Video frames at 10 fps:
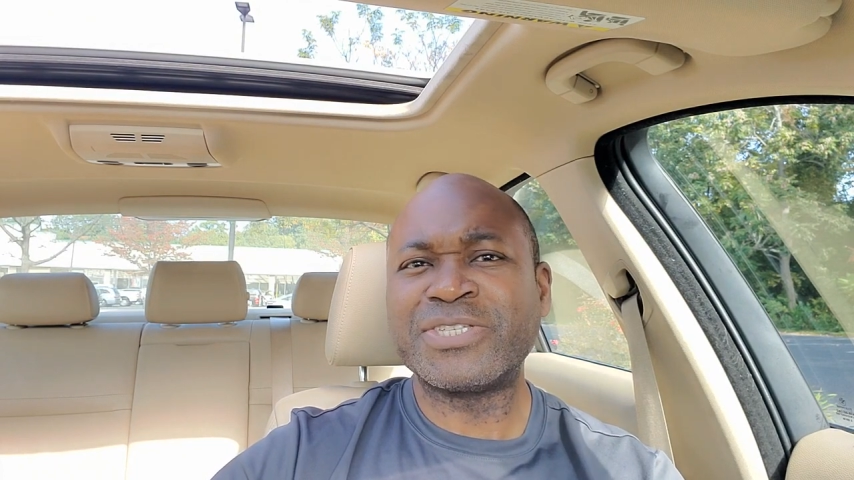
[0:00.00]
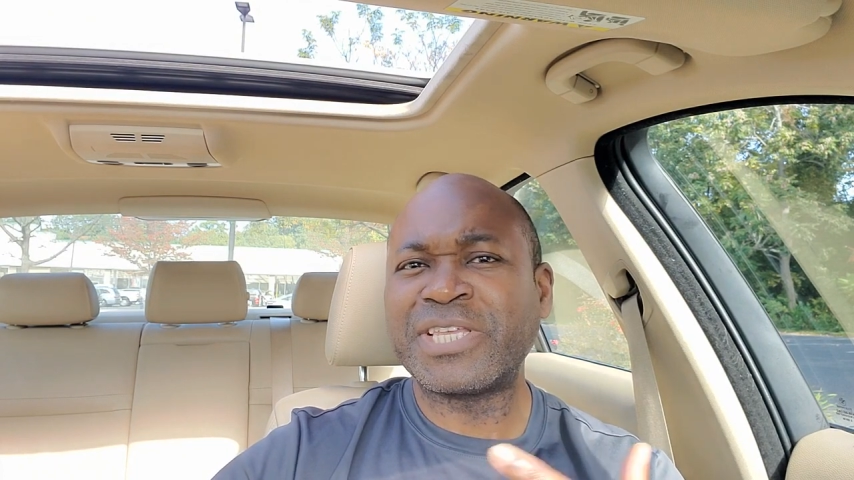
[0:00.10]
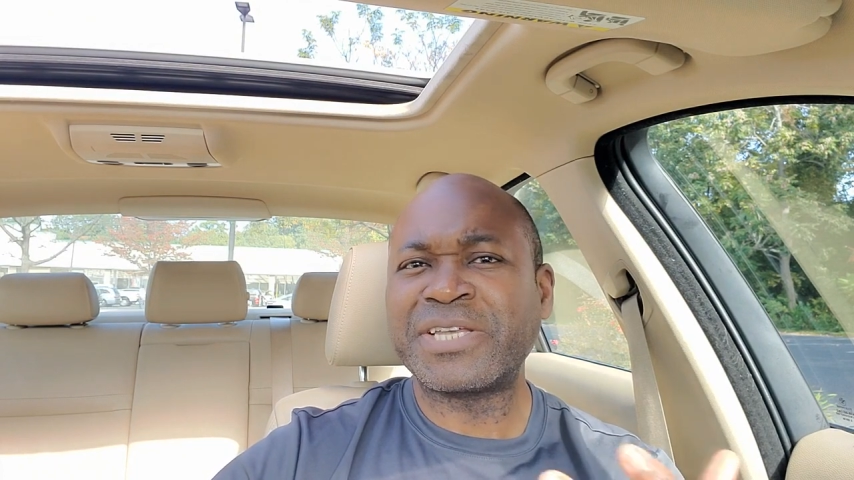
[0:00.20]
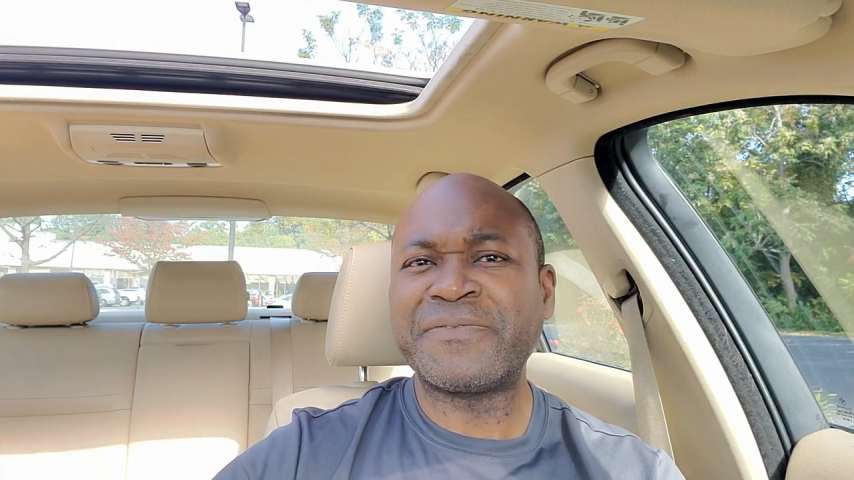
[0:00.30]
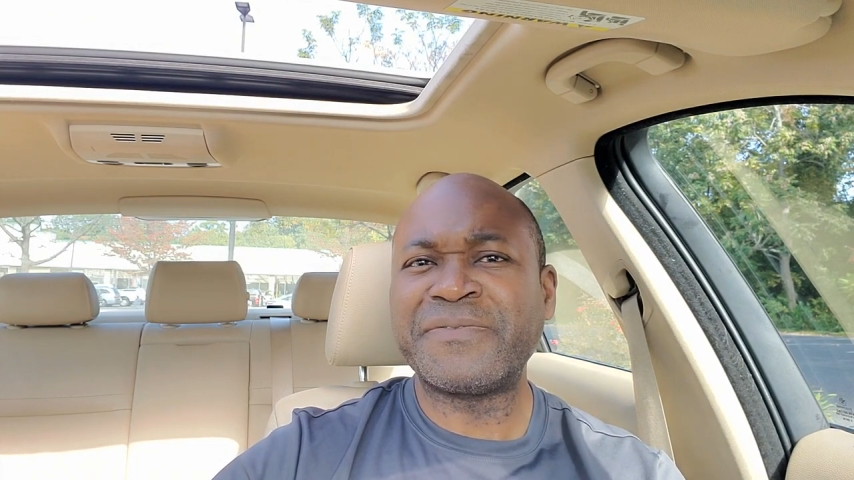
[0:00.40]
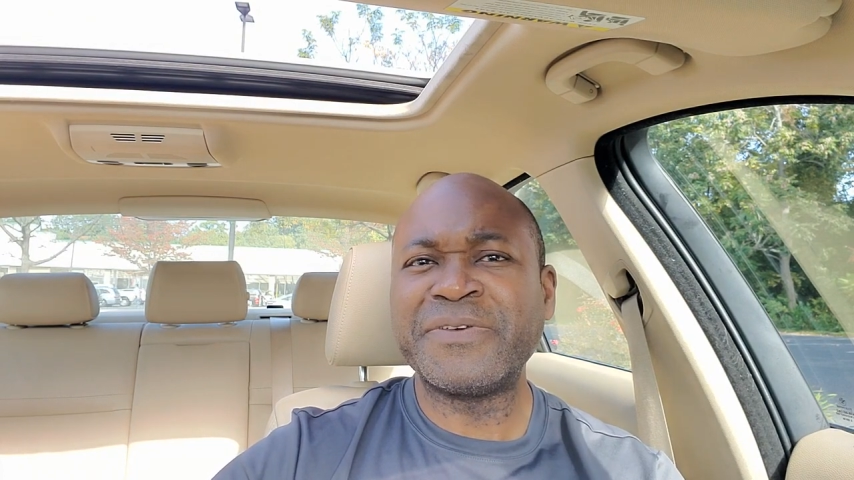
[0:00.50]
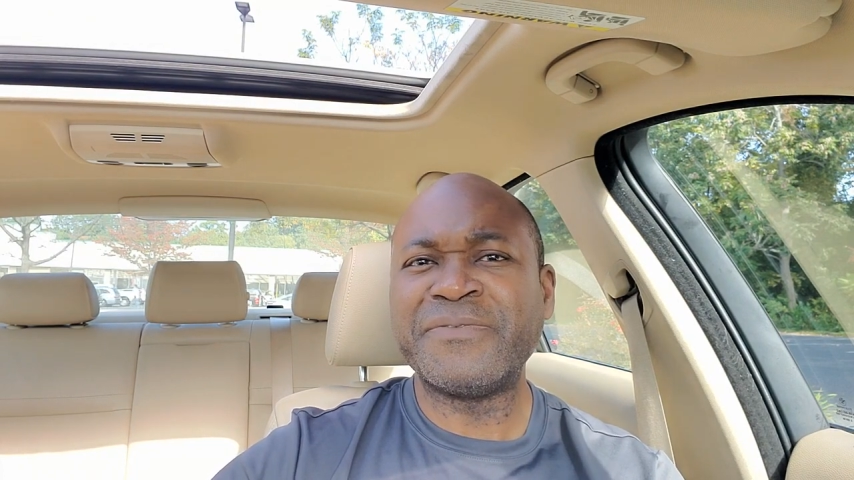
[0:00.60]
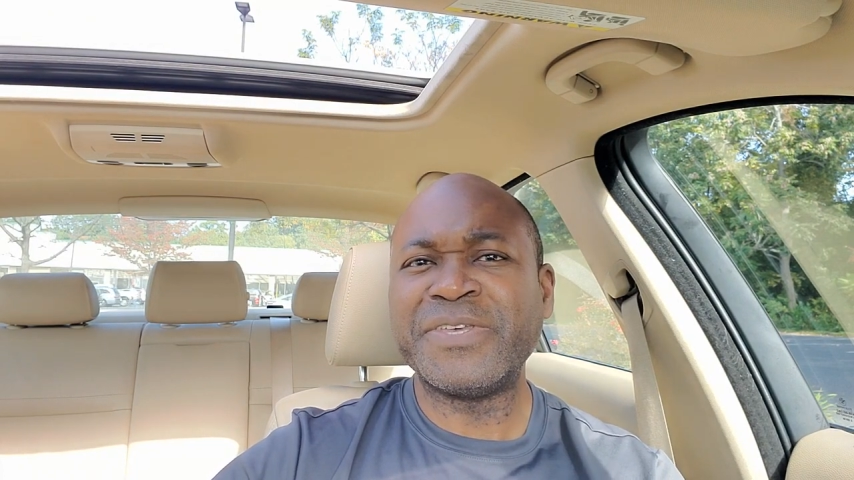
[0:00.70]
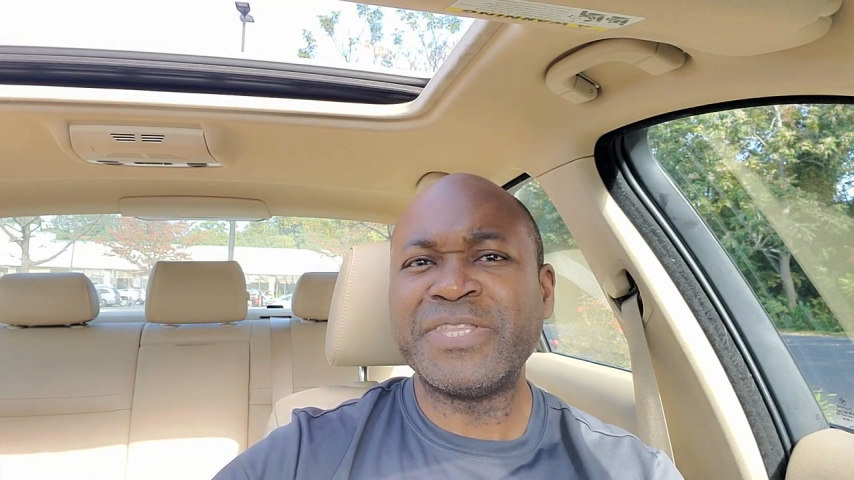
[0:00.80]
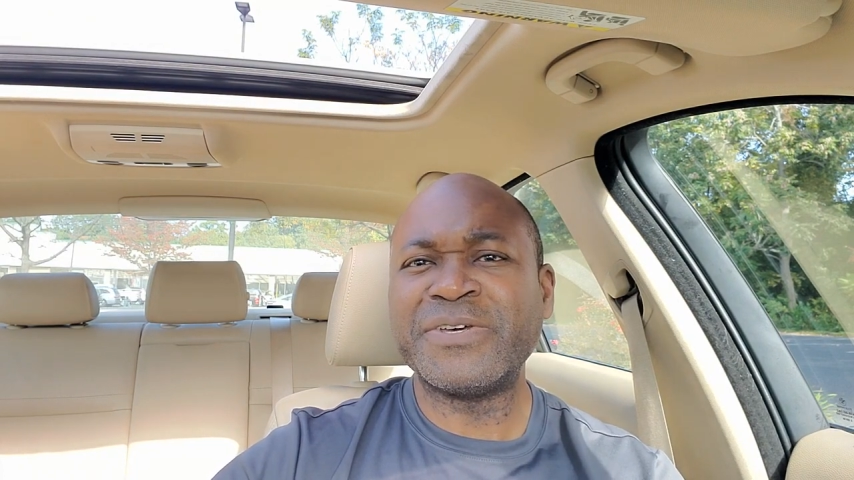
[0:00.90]
you take a few
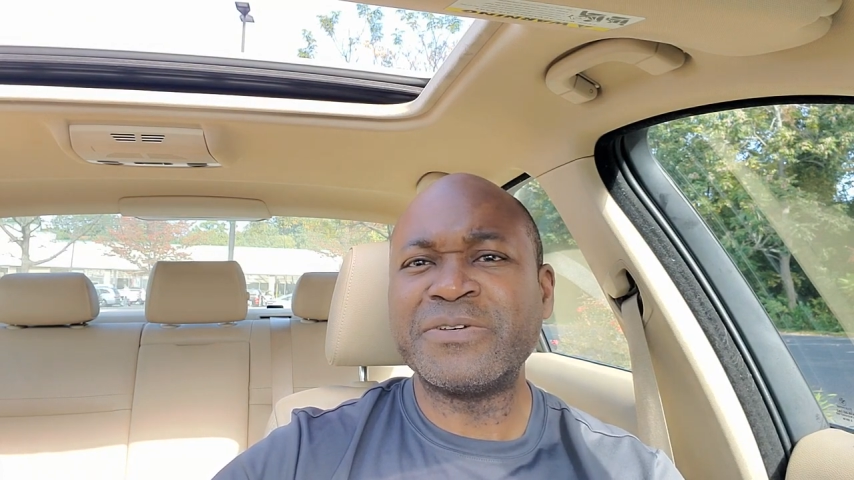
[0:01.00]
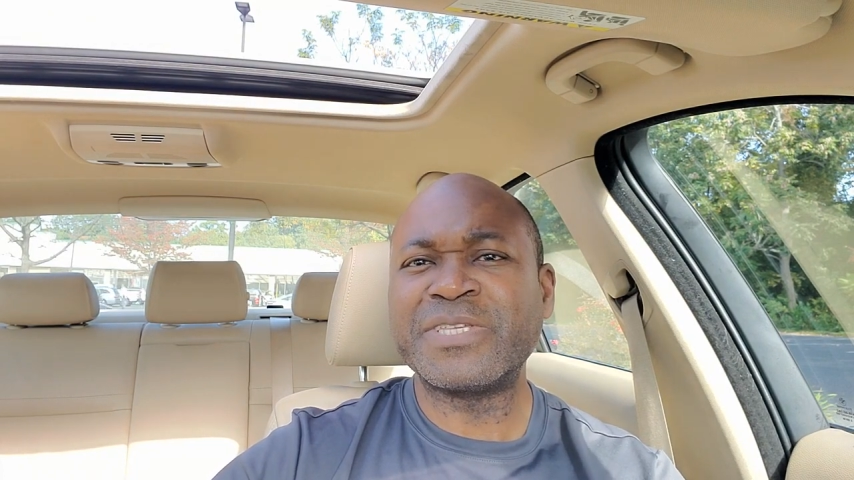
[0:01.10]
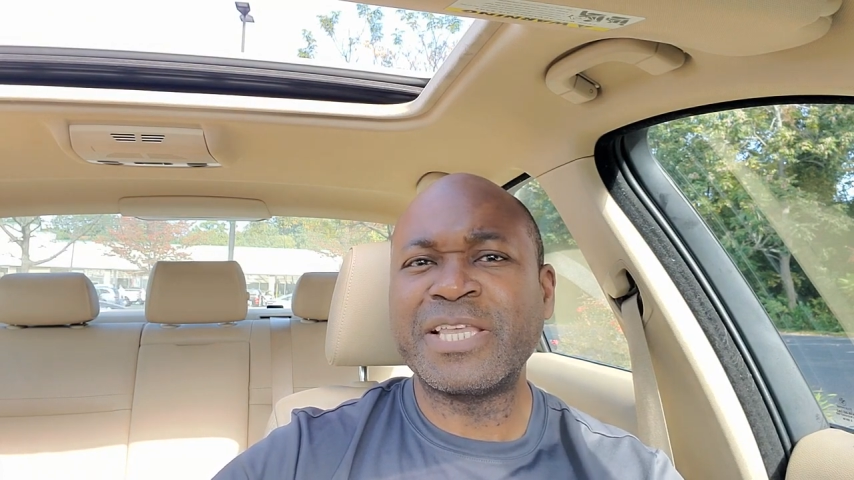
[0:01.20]
videos,